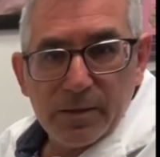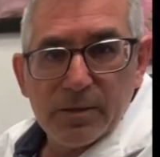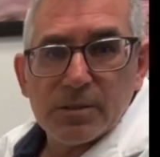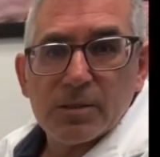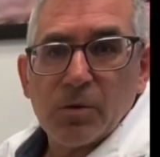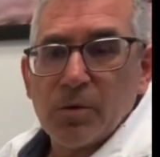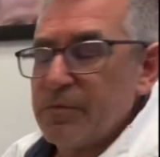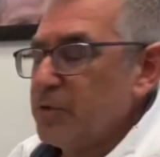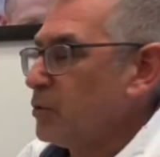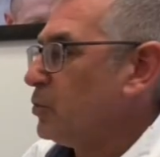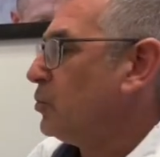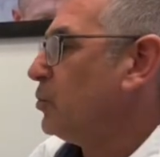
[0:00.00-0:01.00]
So if
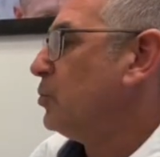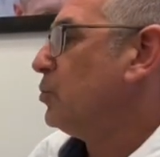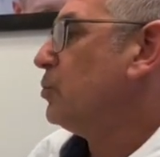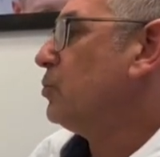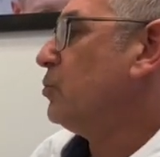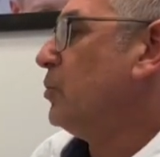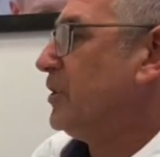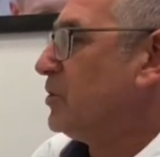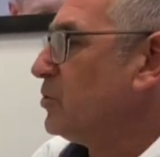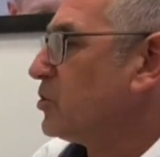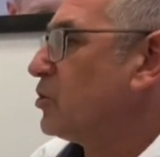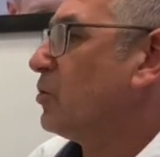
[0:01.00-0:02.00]
you
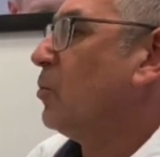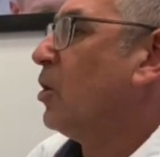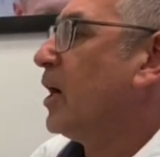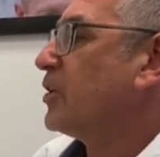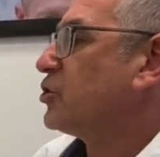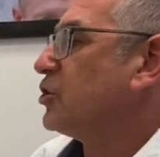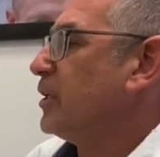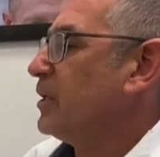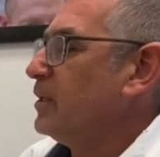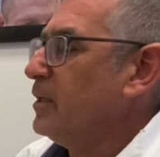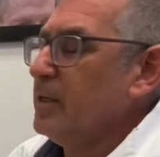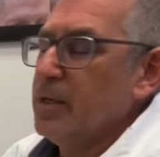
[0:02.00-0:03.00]
reduce your washing,